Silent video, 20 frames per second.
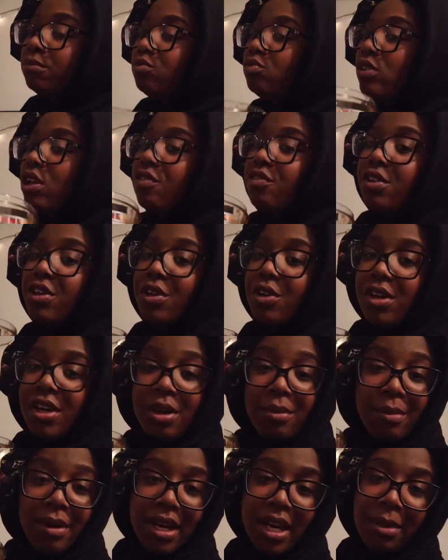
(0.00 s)
If you're new here,
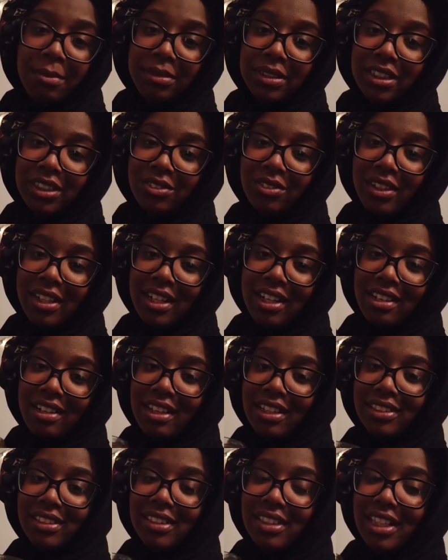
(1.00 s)
my name is Serena,
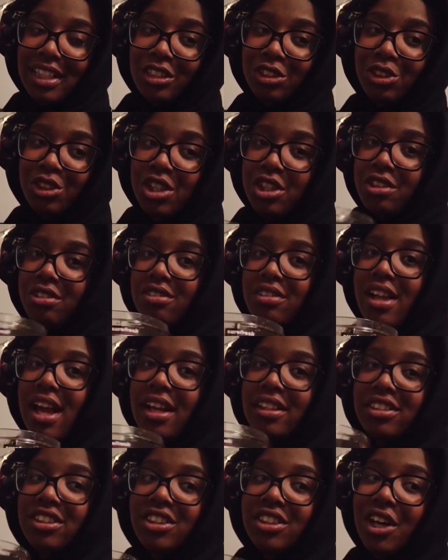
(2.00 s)
hence the intro.
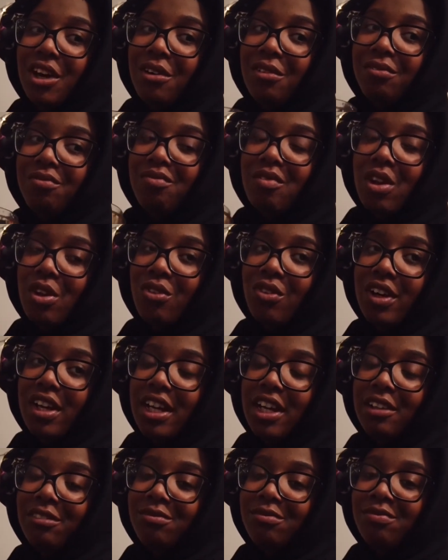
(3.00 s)
That's so
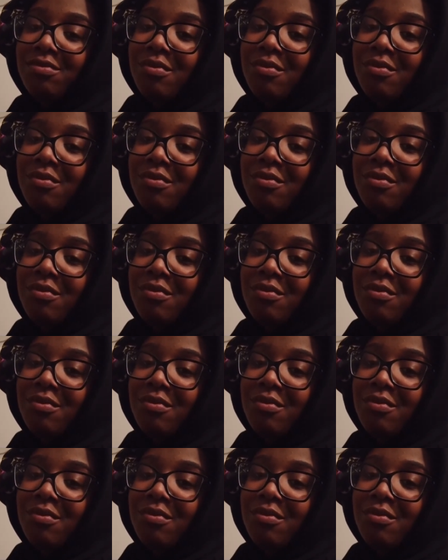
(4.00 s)
Rena.